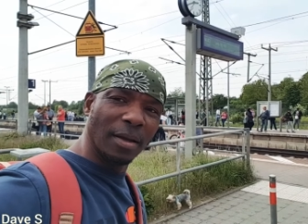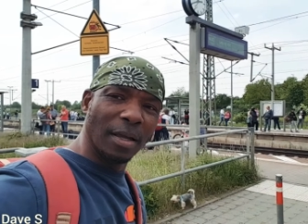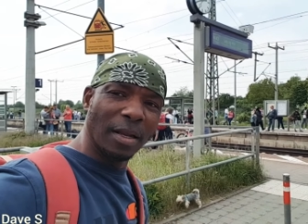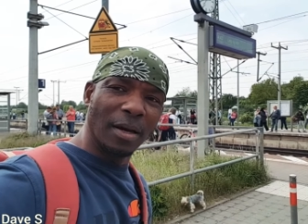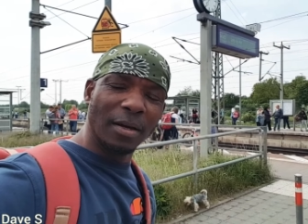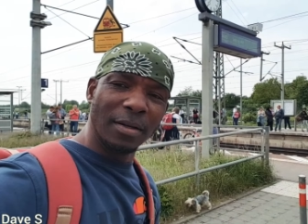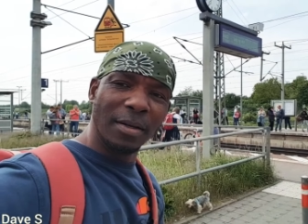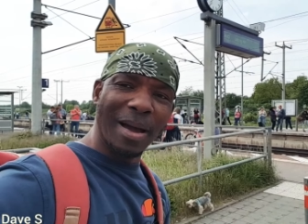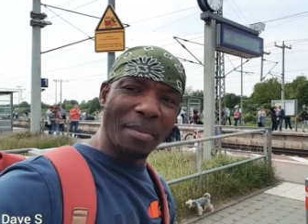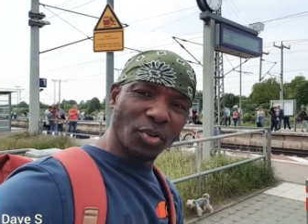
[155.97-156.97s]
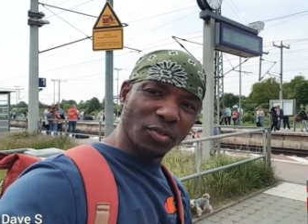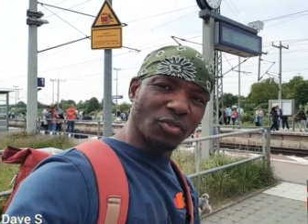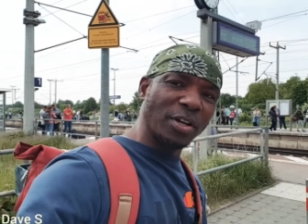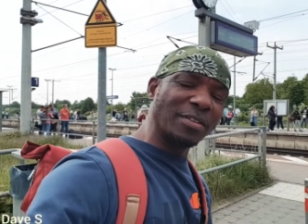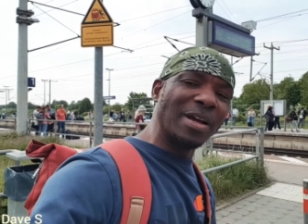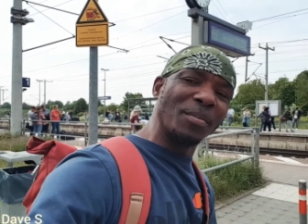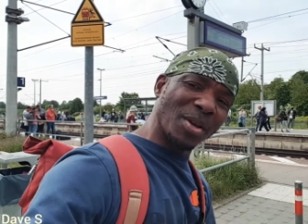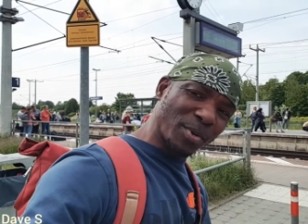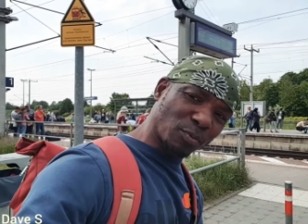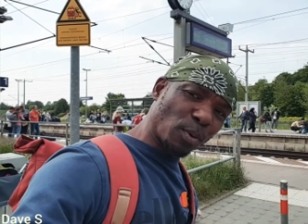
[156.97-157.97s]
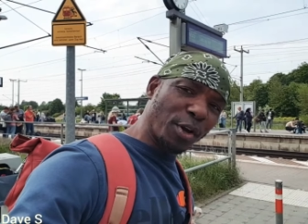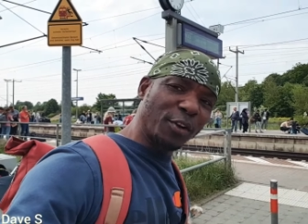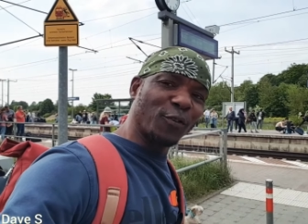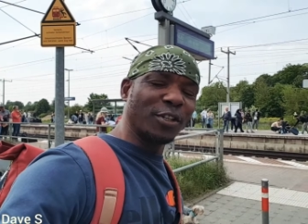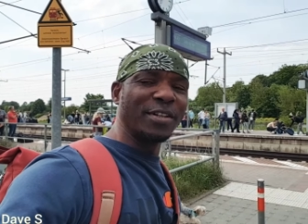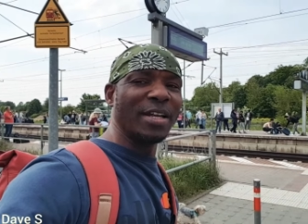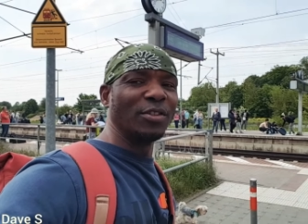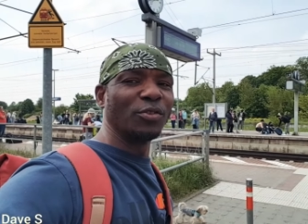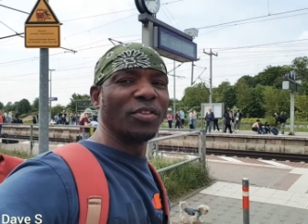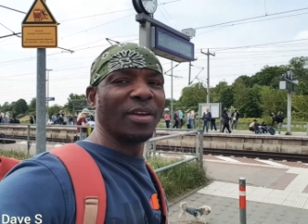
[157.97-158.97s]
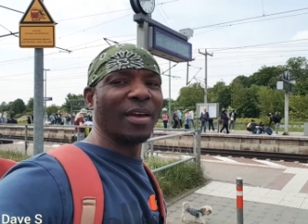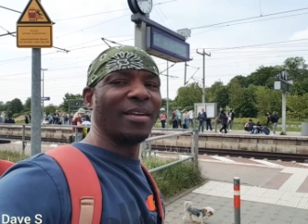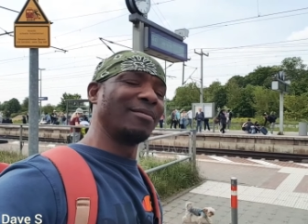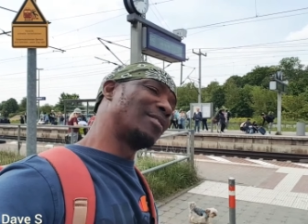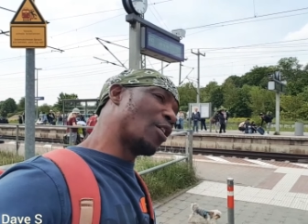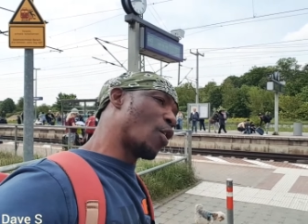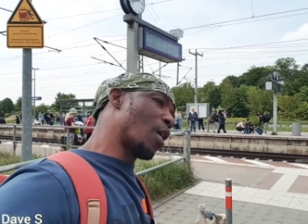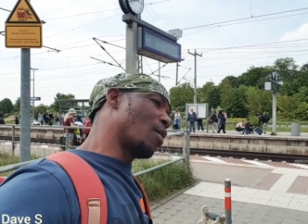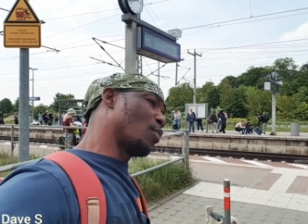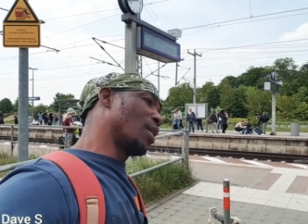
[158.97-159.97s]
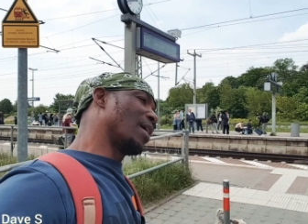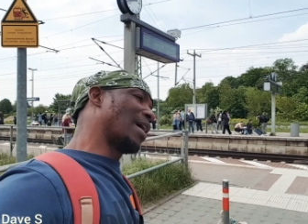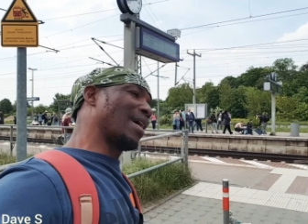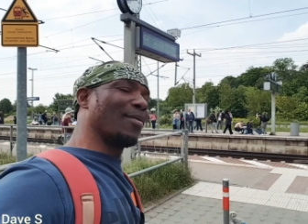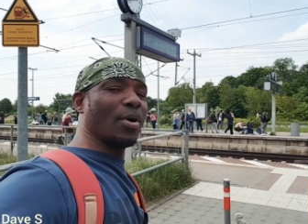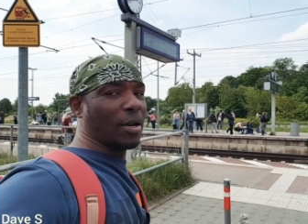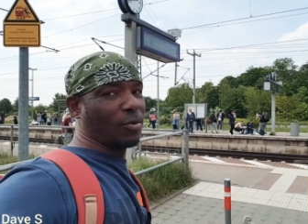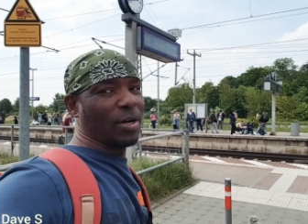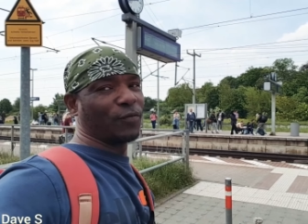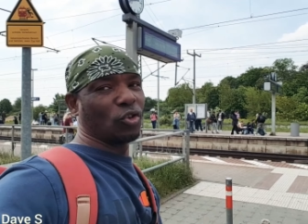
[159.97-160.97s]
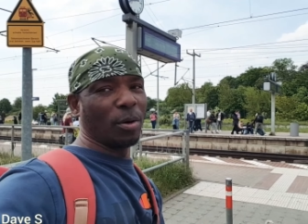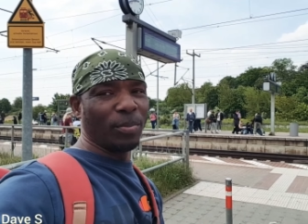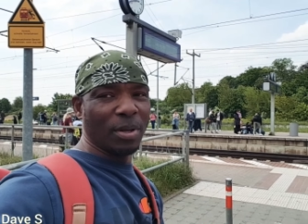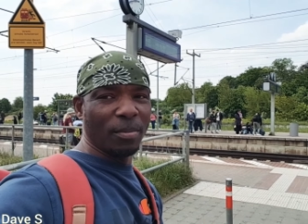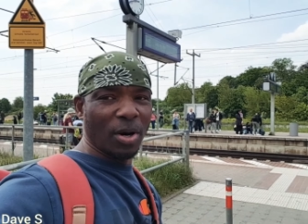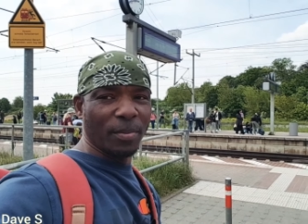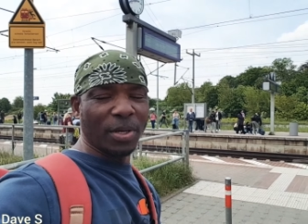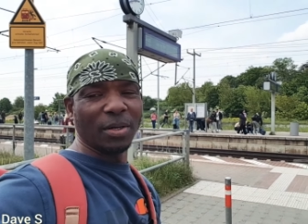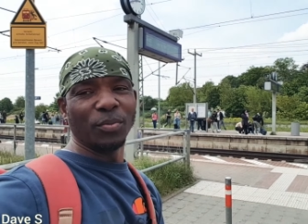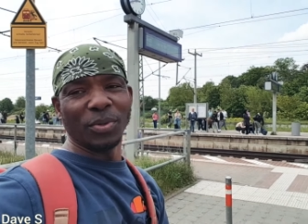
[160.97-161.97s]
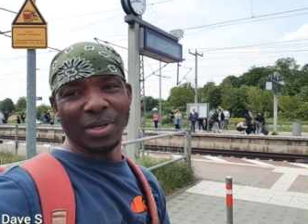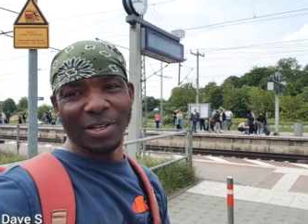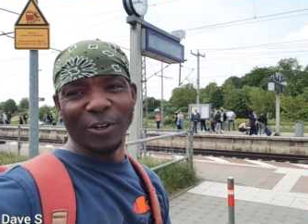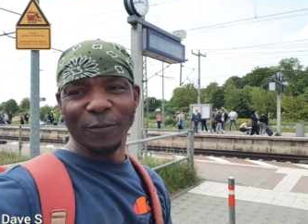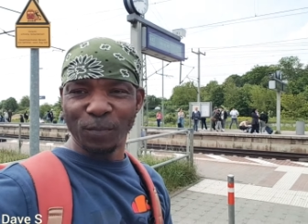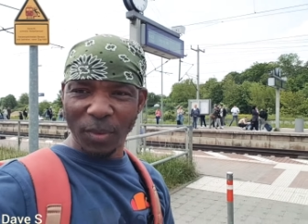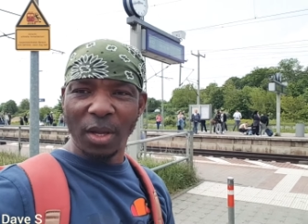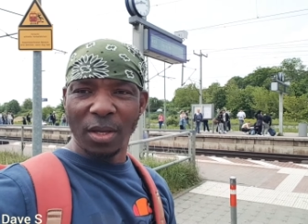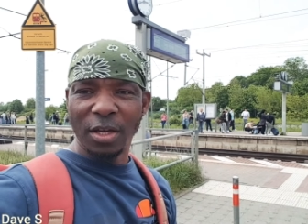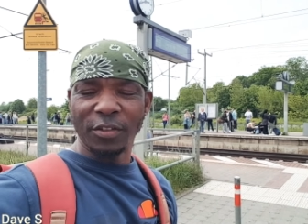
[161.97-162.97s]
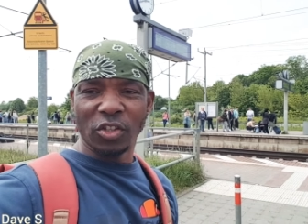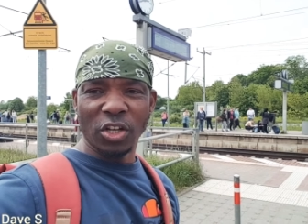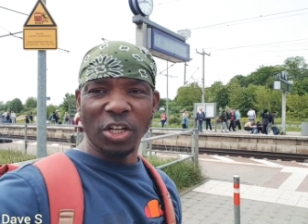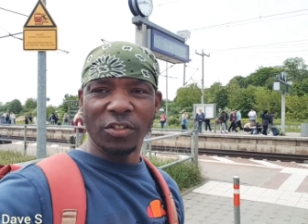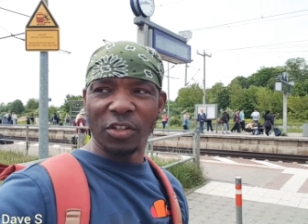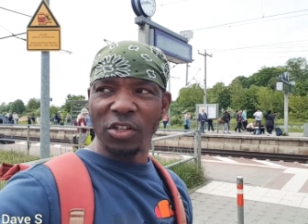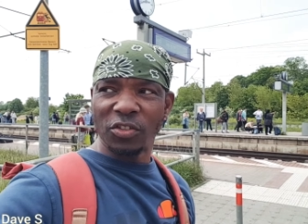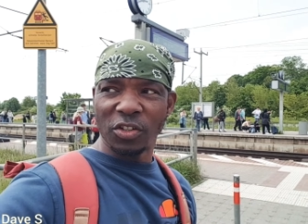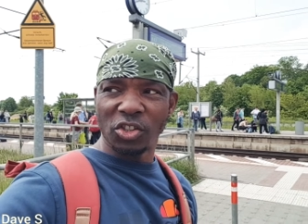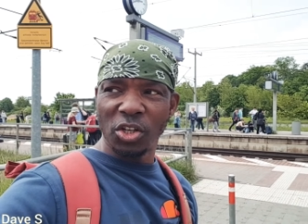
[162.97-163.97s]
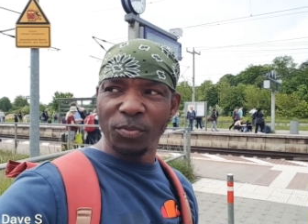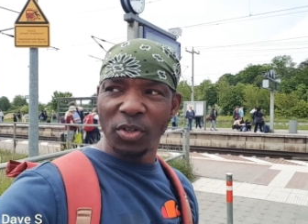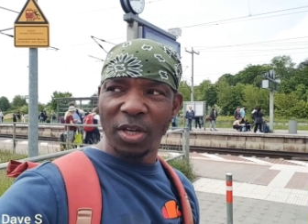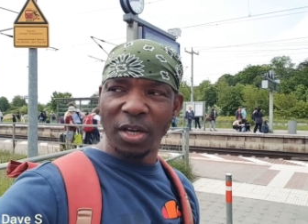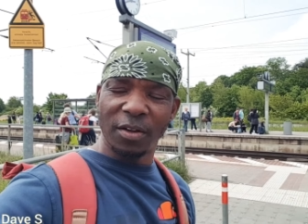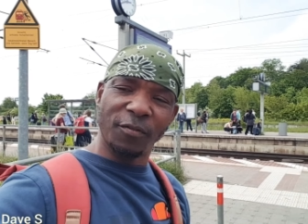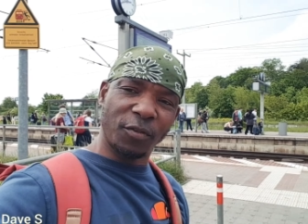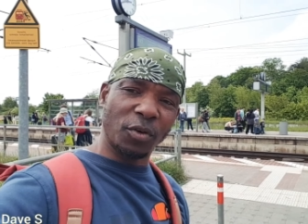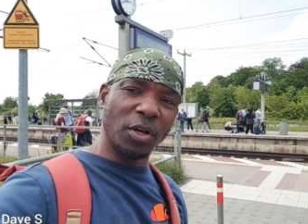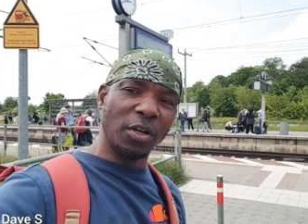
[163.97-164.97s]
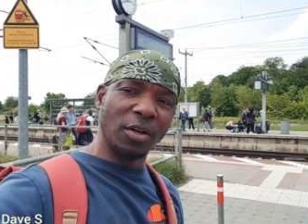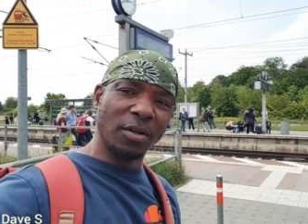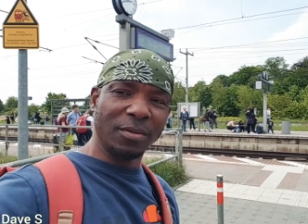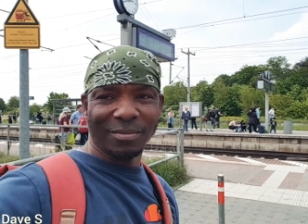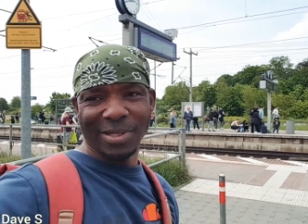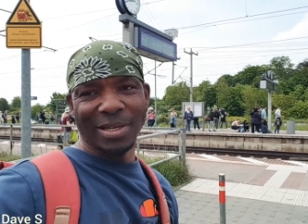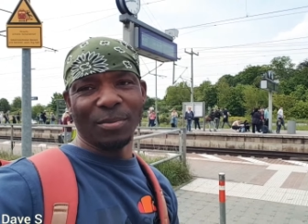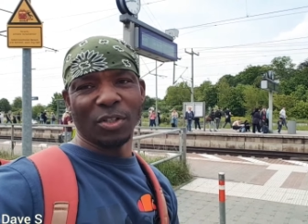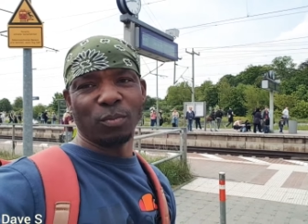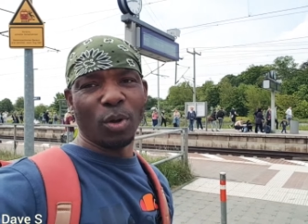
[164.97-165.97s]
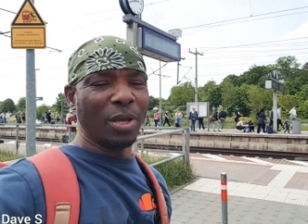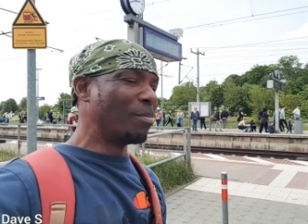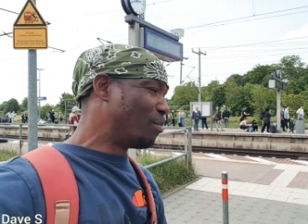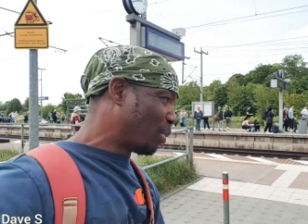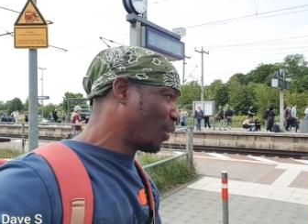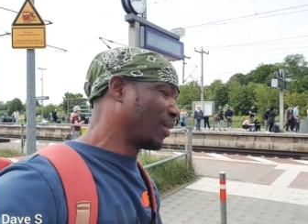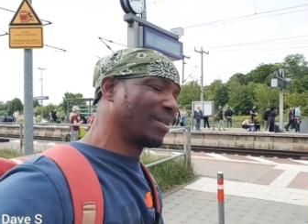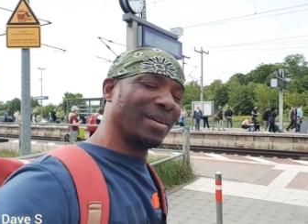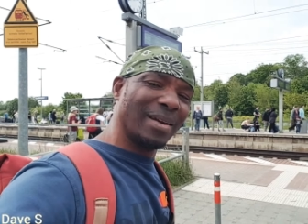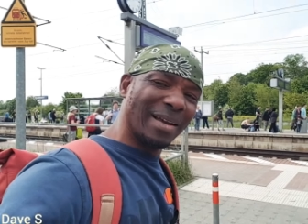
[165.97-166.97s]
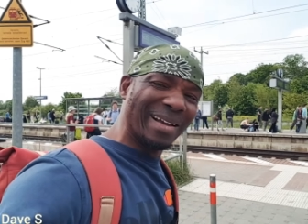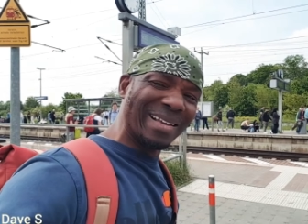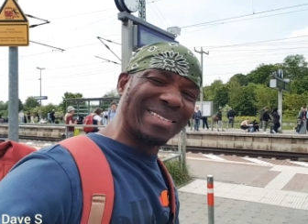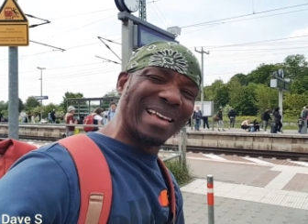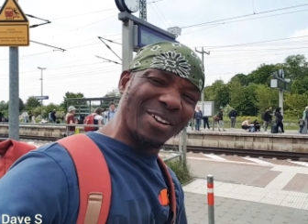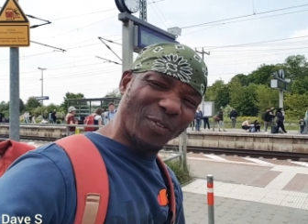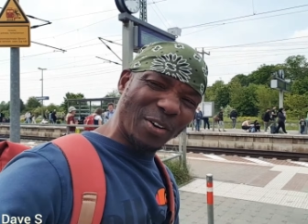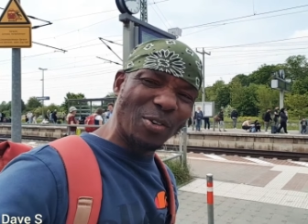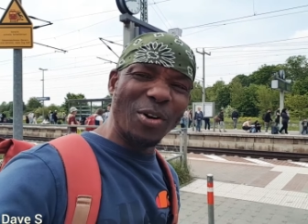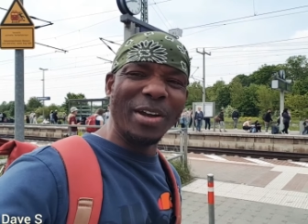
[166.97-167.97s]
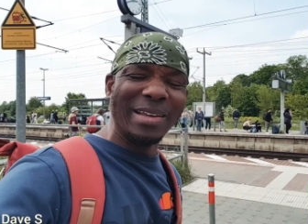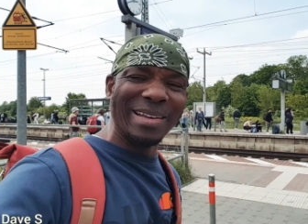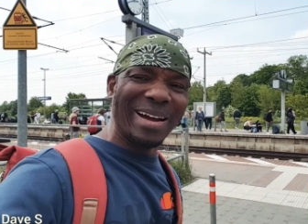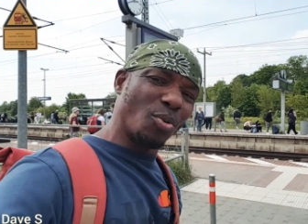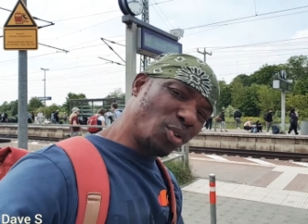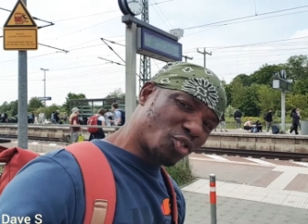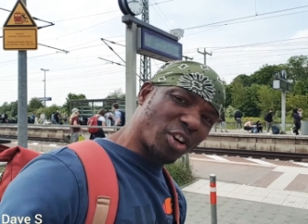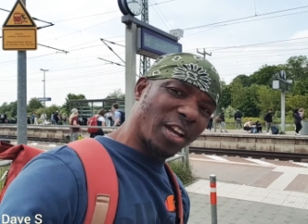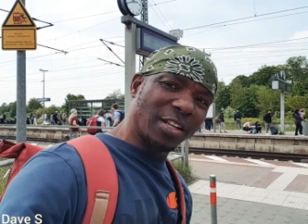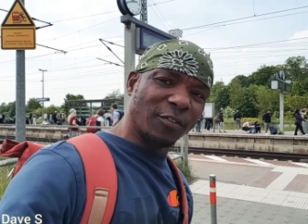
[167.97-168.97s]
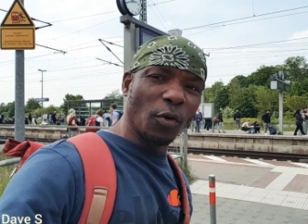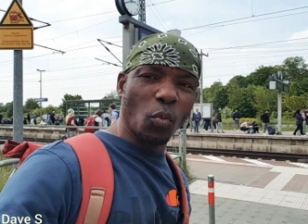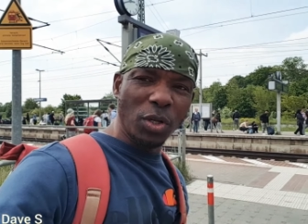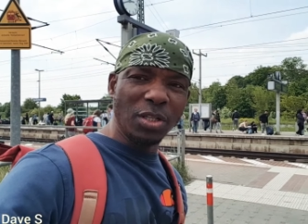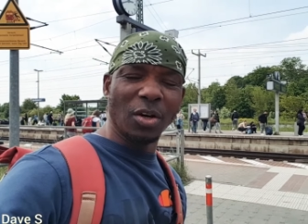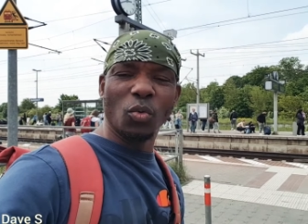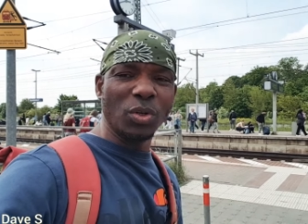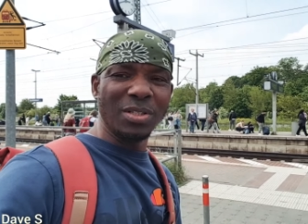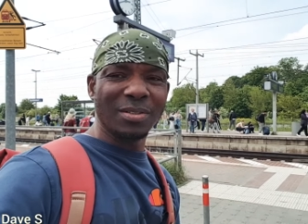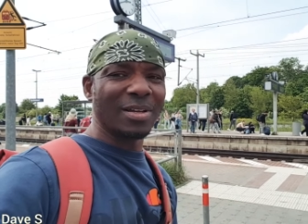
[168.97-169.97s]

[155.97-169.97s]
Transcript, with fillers: you know I'm just trying to I'm, I'm exploring the 49 euro ticket so uh, well I, I don't have to complain more because we, you know it's got is a, is a cheap ticket for you know that I'm exploring but it's kind of annoying. I won't try this for winter. On winter